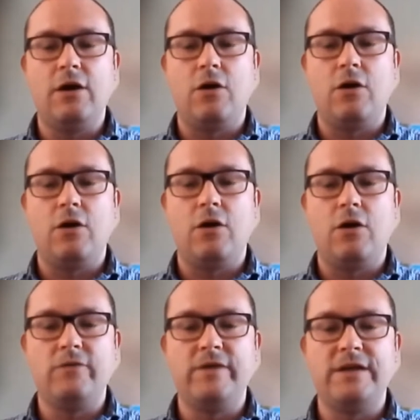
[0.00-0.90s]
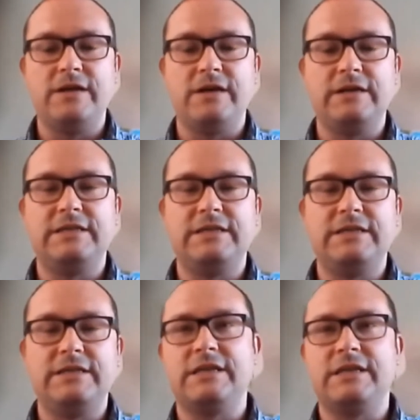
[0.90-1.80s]
ongoing COVID-19
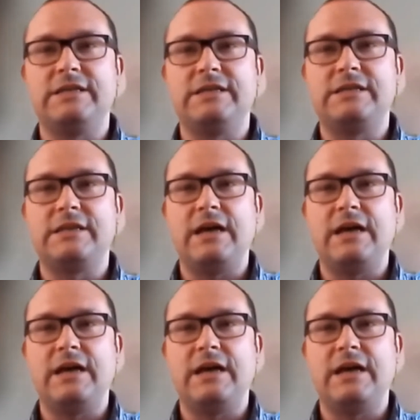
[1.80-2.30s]
crisis